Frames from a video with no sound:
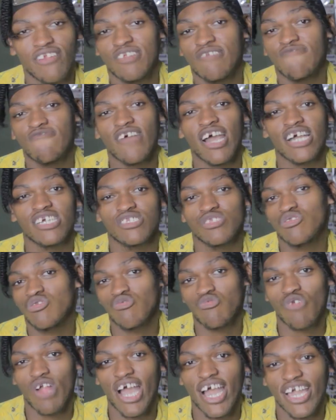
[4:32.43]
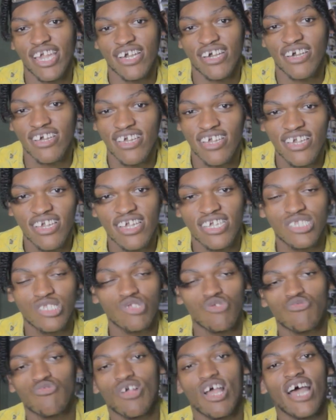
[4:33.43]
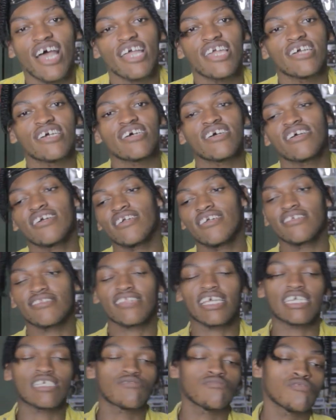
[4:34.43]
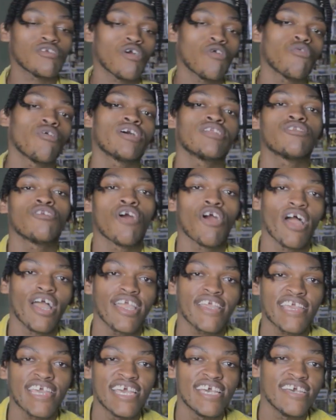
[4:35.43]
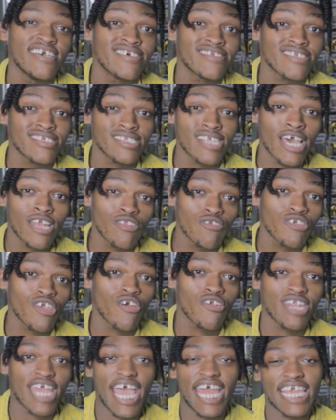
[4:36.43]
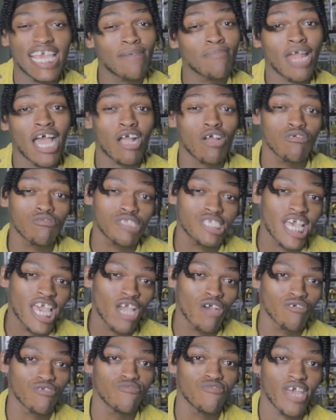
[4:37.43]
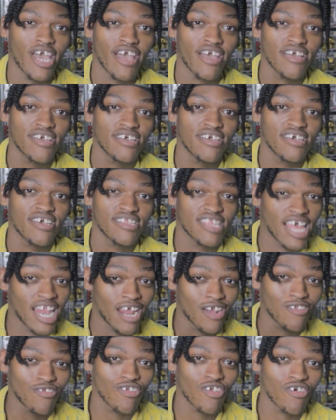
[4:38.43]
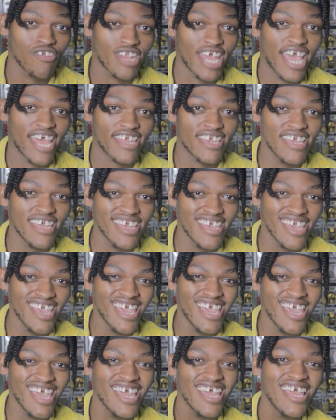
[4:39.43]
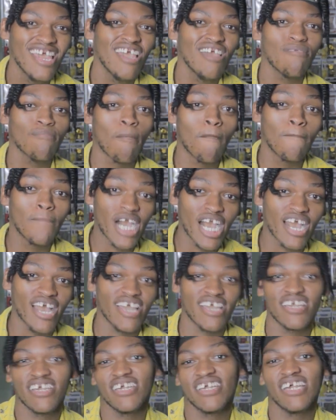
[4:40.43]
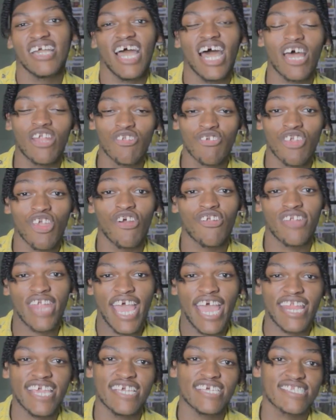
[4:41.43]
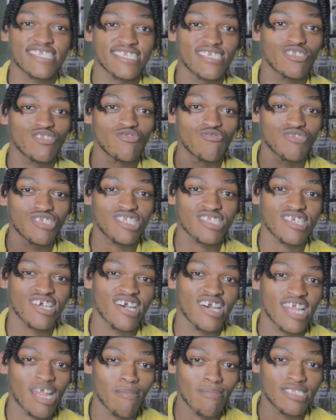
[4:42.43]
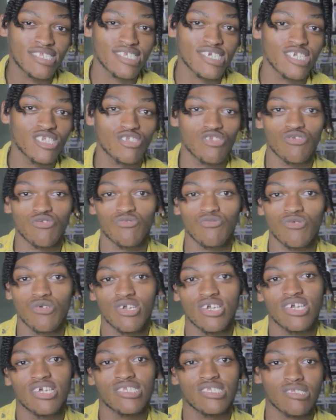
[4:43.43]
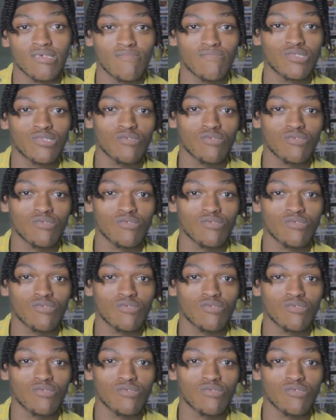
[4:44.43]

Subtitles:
He finds Jiraiya, and Jiraiya is like, you know what, dog? Since I knew your daddy, I'm not gonna tell you that I knew your daddy. But, I knew your daddy, and since you his son, I'm gonna teach you some